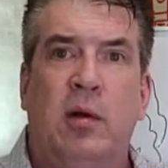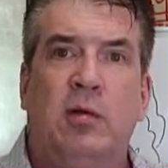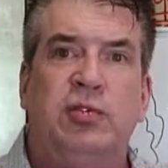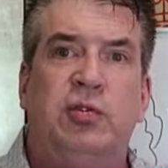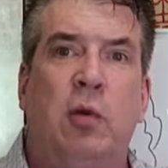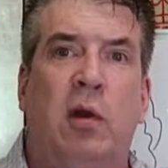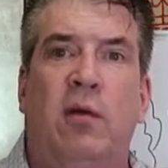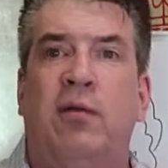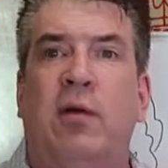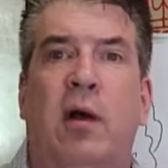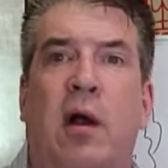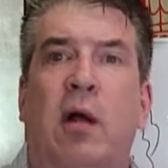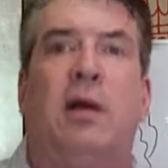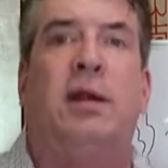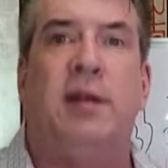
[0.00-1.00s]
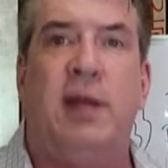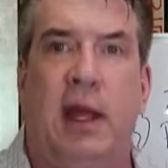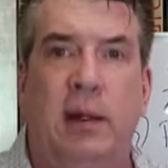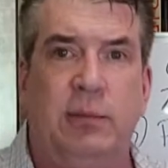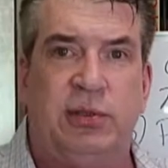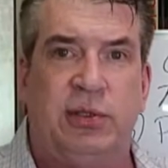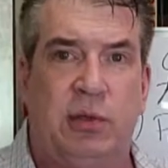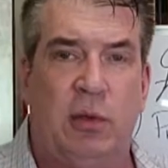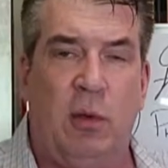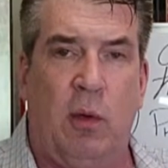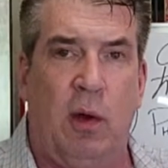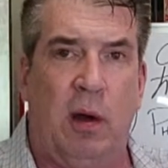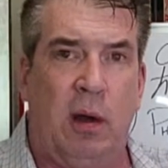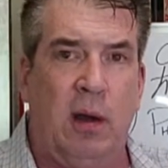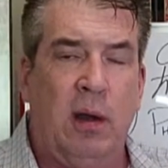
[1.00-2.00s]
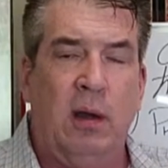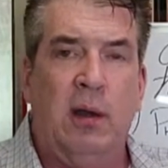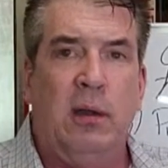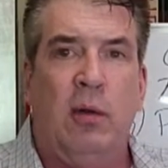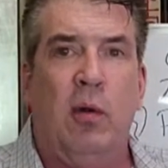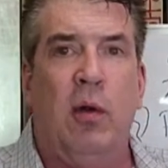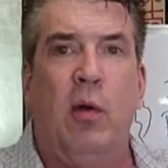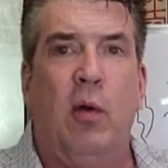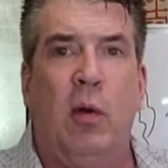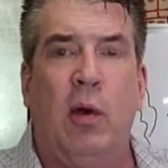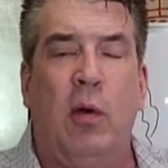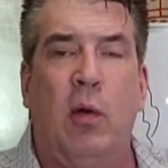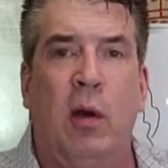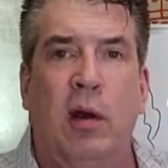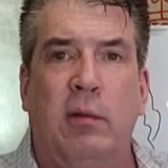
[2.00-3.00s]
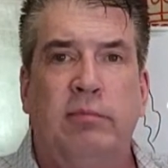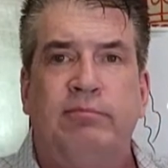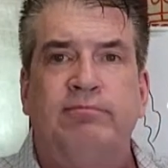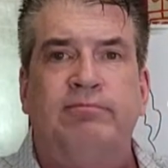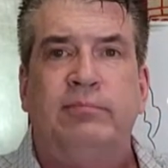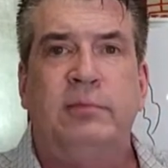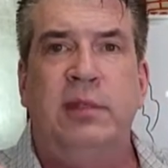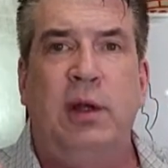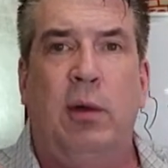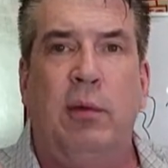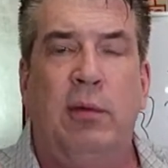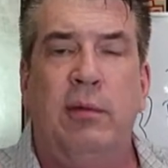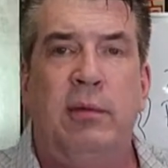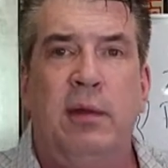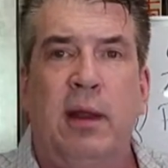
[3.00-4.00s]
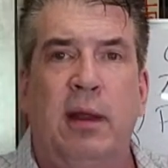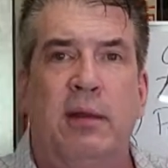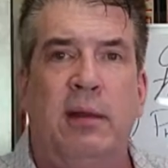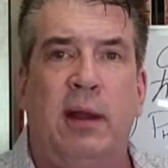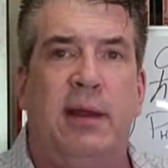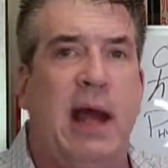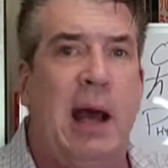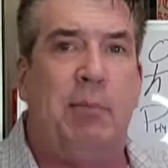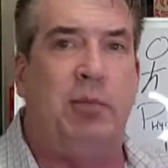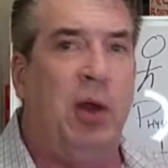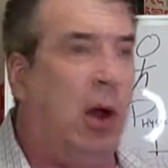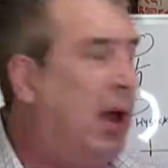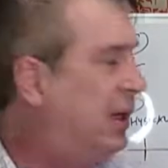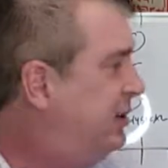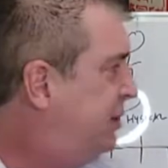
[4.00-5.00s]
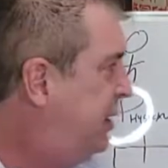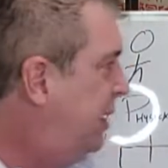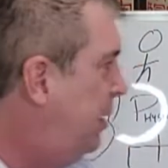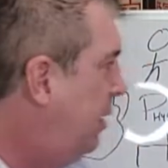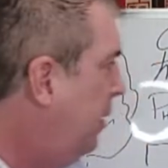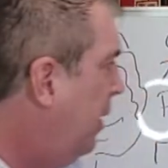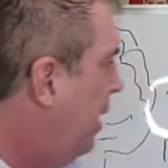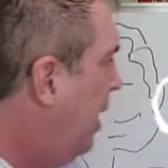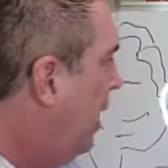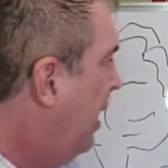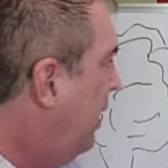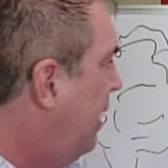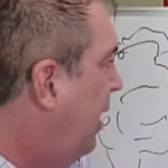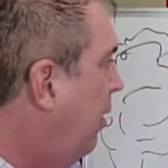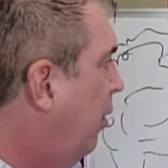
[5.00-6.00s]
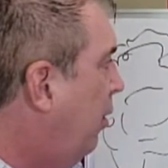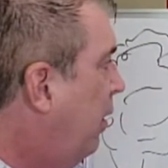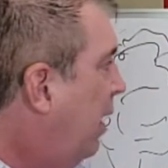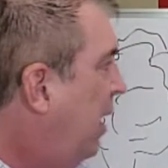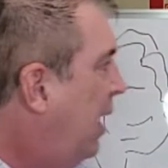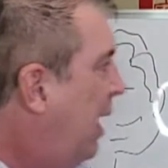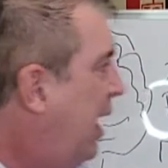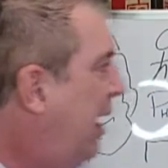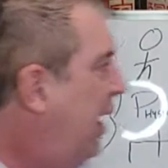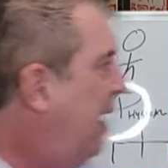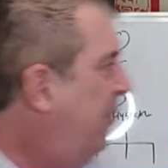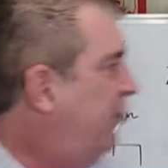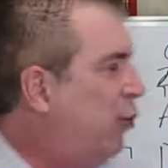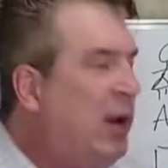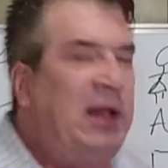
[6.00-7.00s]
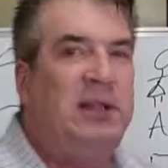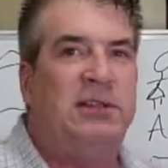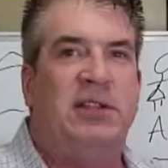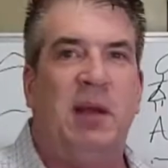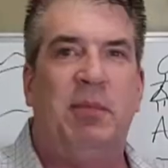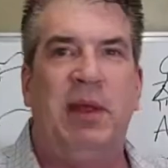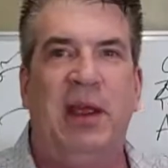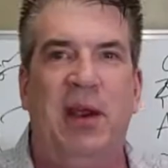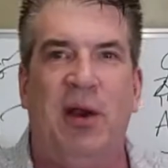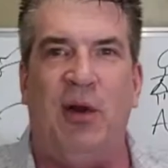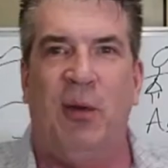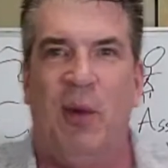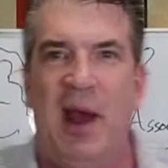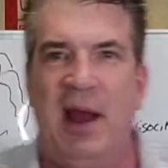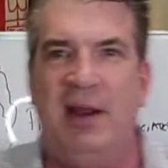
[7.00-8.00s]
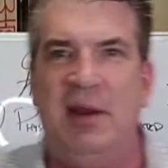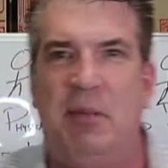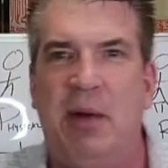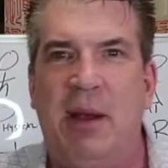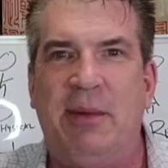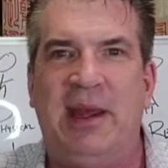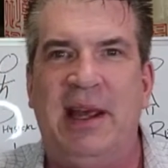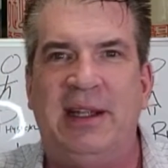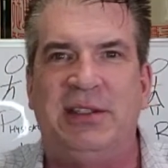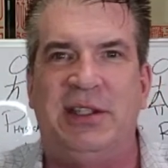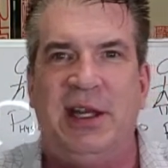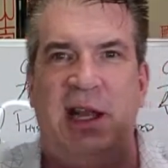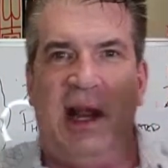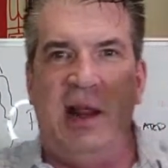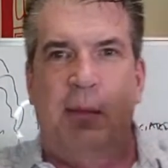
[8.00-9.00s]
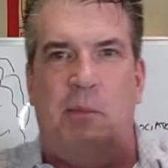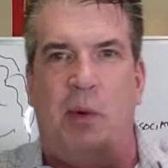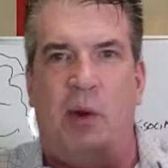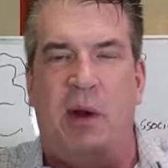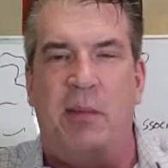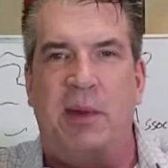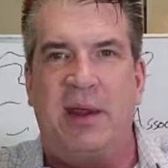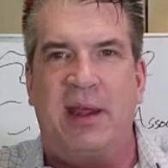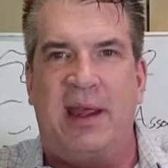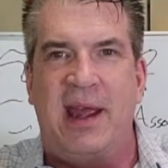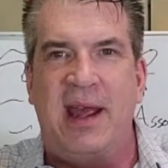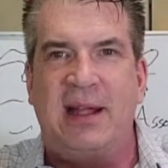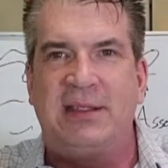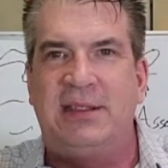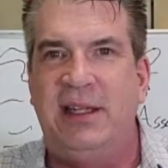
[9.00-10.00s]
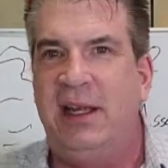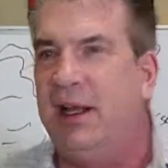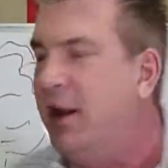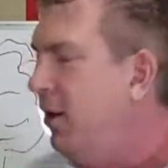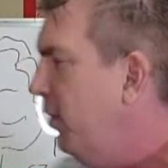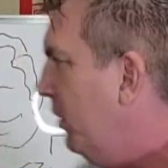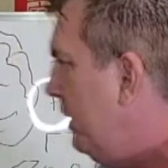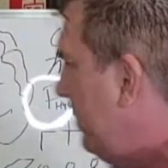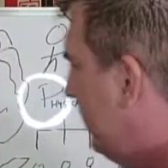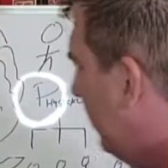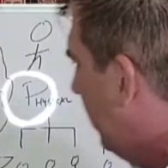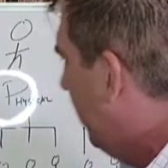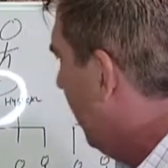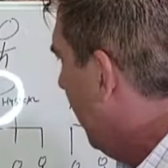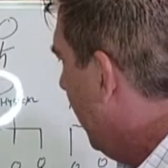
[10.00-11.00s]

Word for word: sort of archetypes or or or, or you know the, the top dogs here. Now I, have written something here in red, and you probably can't see it on the board, but you can see it underneath here.